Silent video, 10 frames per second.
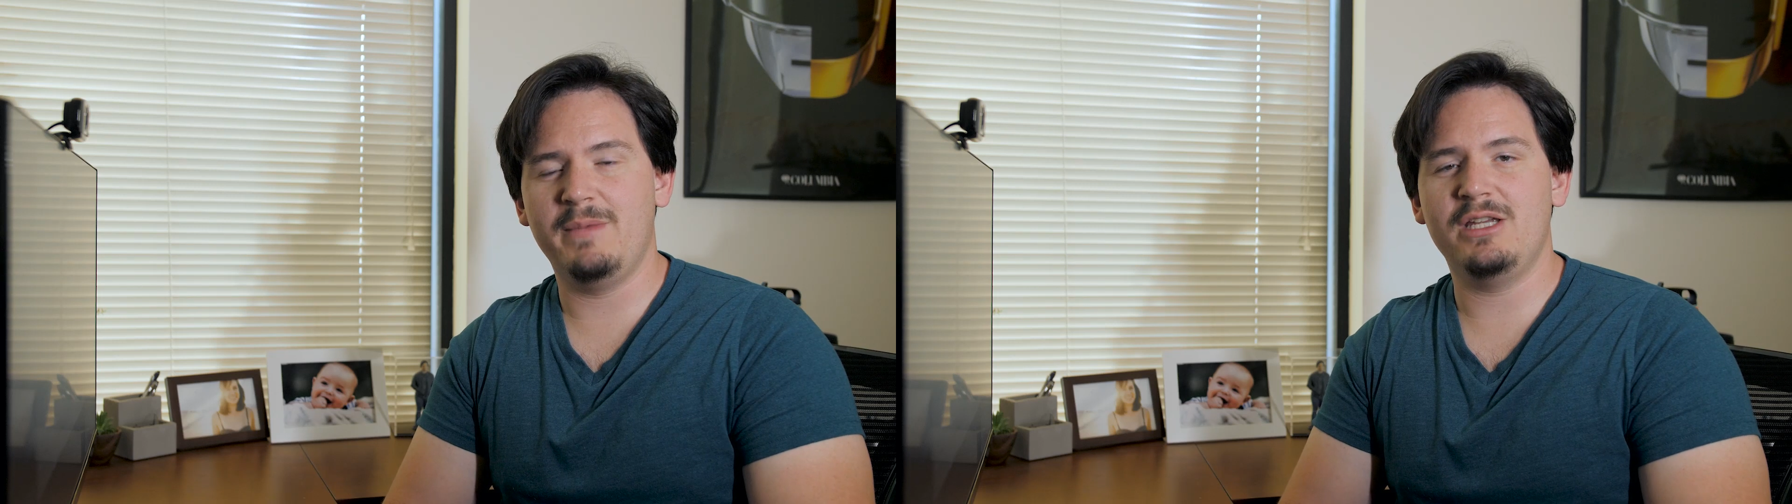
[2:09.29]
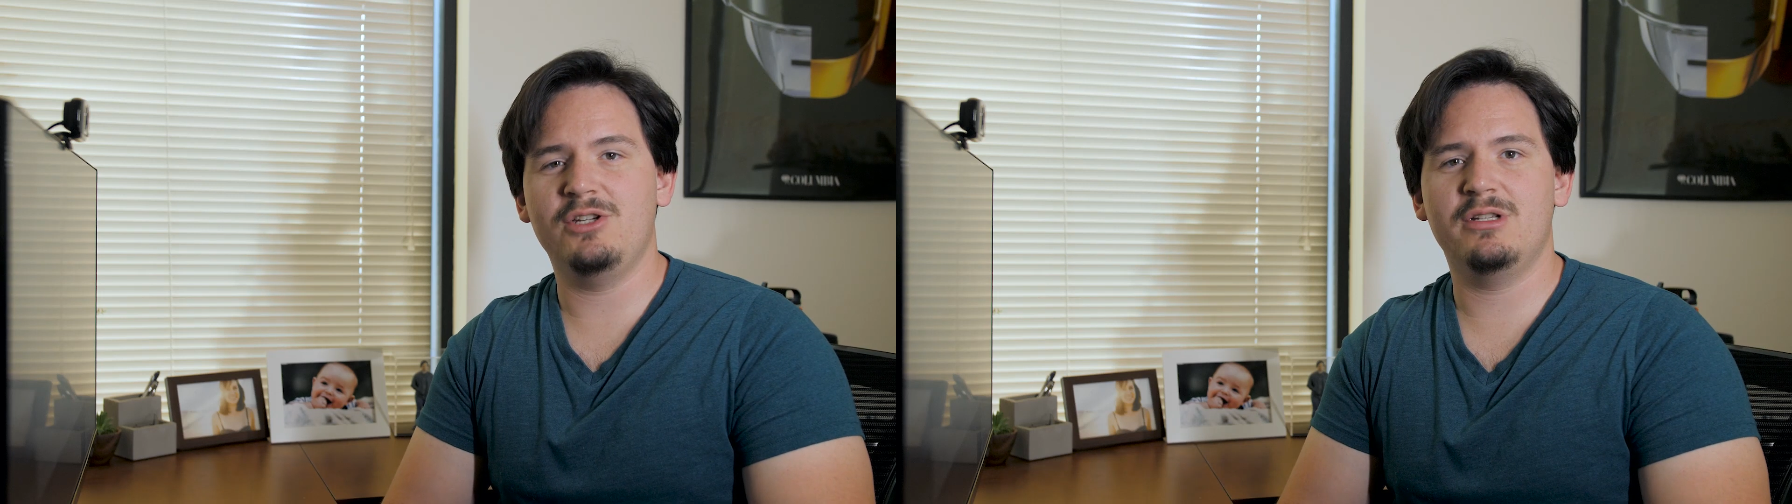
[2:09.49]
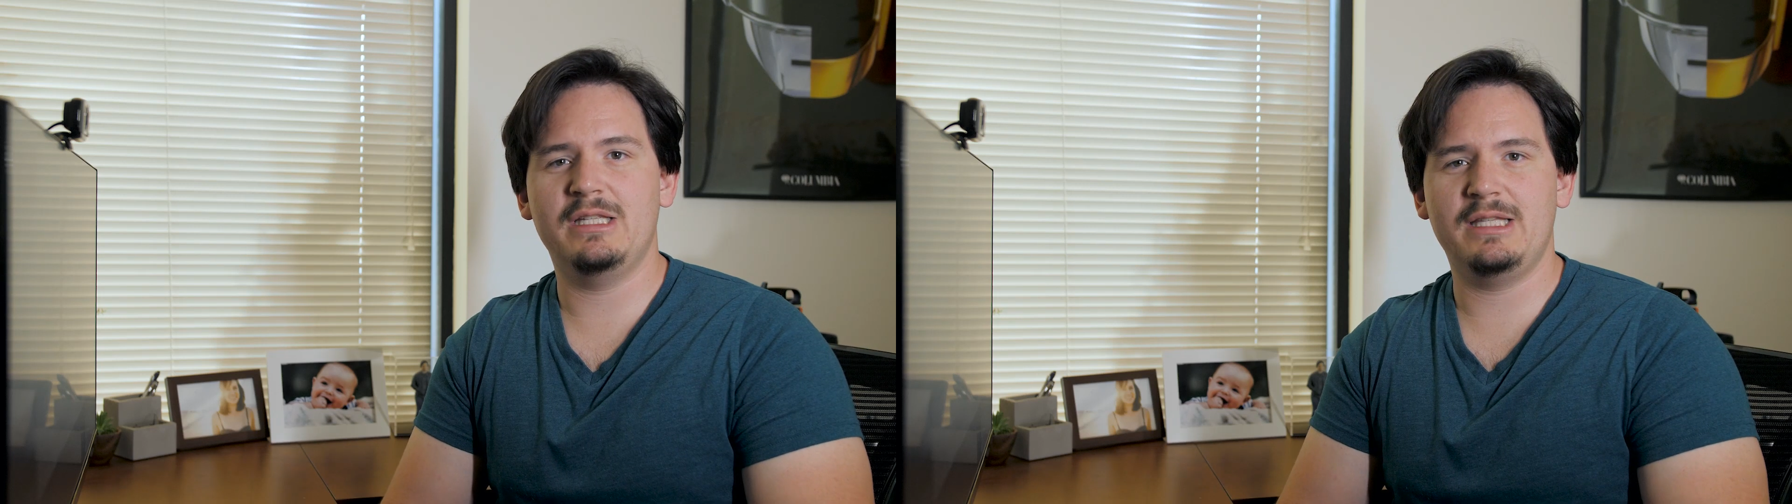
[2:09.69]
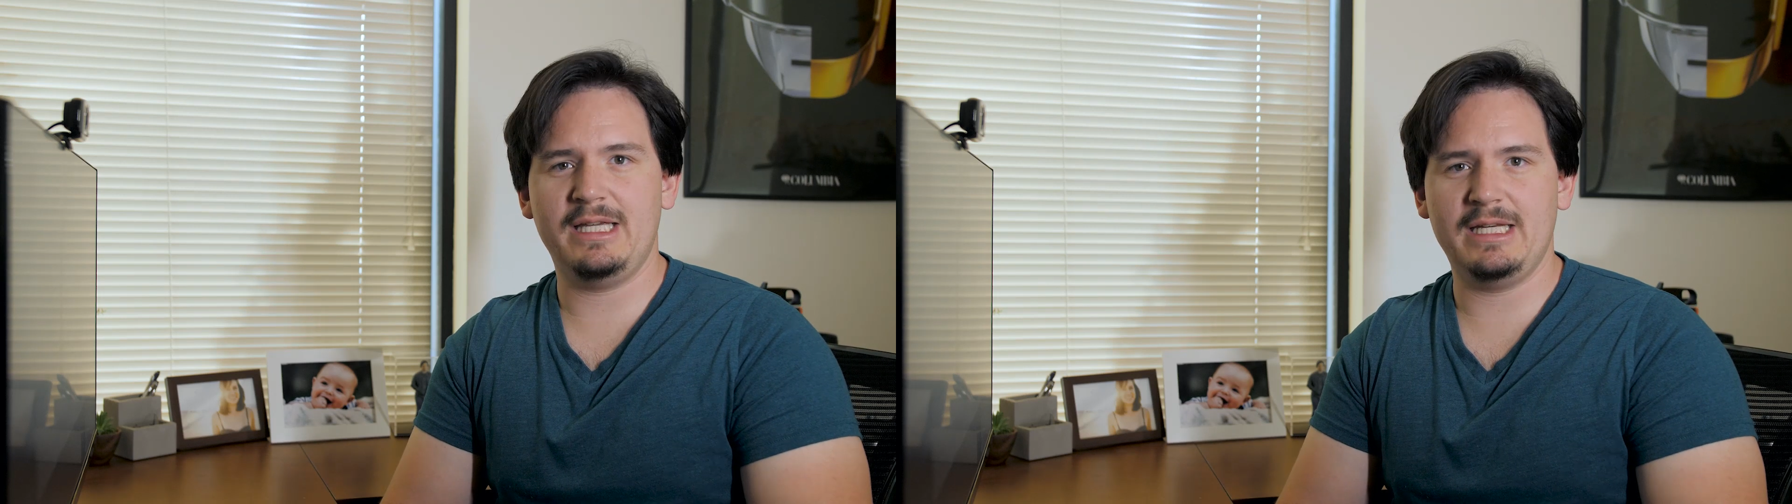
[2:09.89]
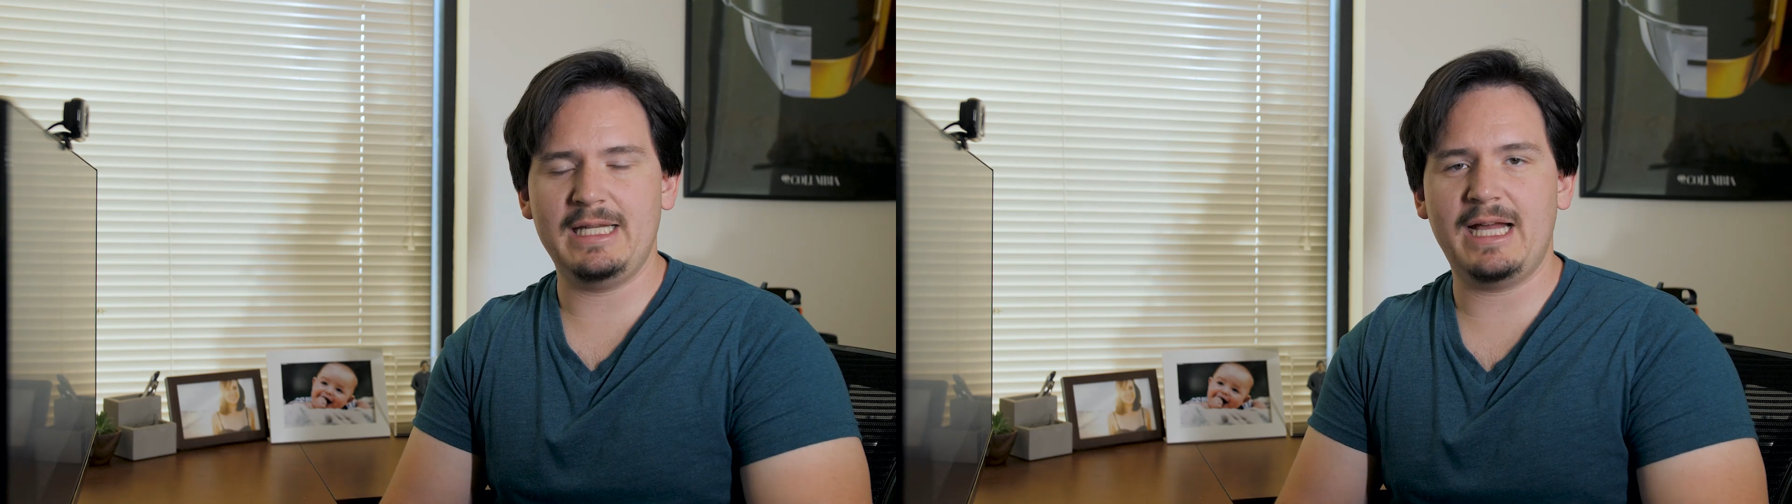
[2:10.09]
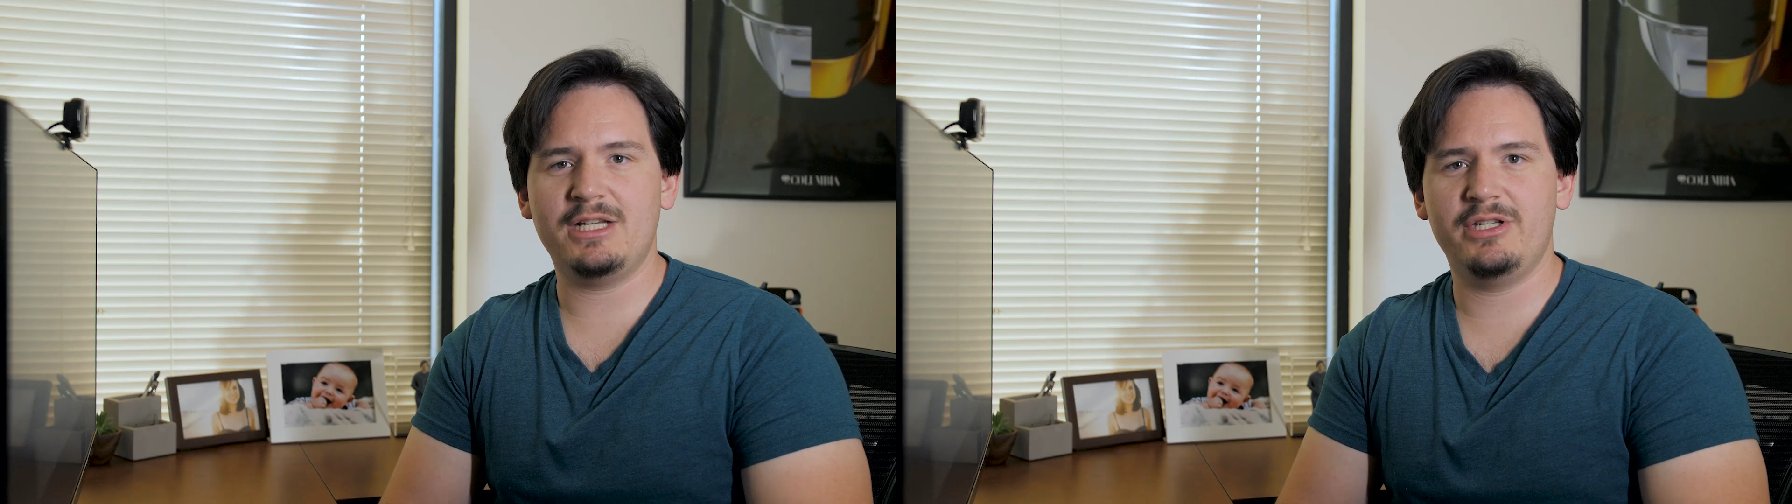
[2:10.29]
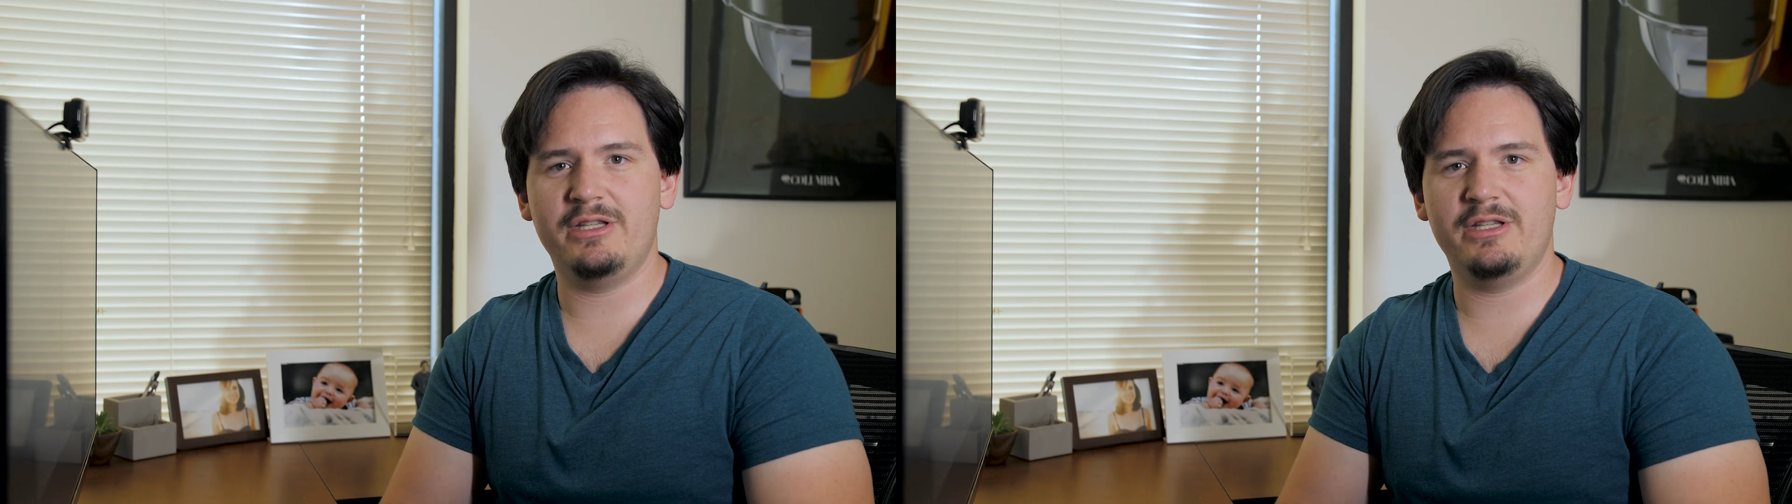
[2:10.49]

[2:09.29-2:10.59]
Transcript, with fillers: making sure that they get attached